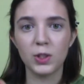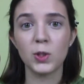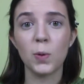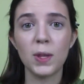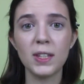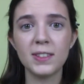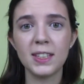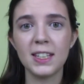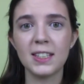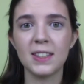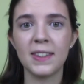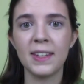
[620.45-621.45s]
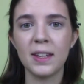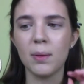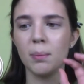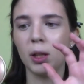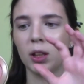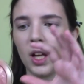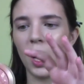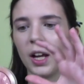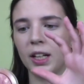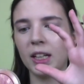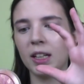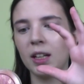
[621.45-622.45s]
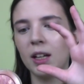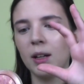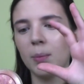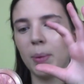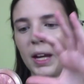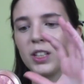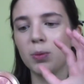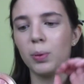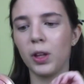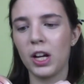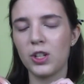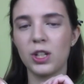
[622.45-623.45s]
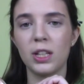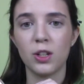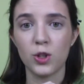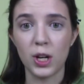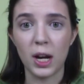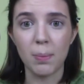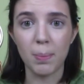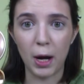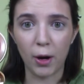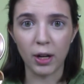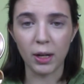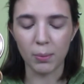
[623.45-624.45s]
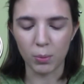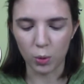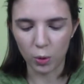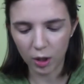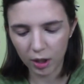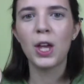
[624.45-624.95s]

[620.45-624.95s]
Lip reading: So this is the Milani Baked Blush in the shade Berry Amour.